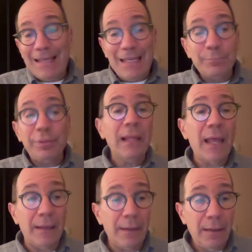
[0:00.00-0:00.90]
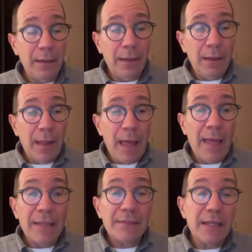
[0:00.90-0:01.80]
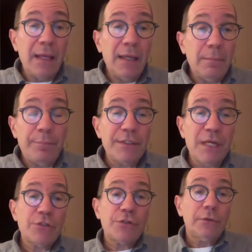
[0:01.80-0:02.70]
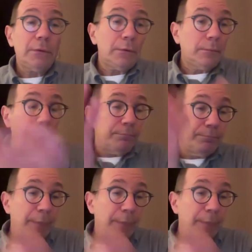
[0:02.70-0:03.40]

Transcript: in play as a potential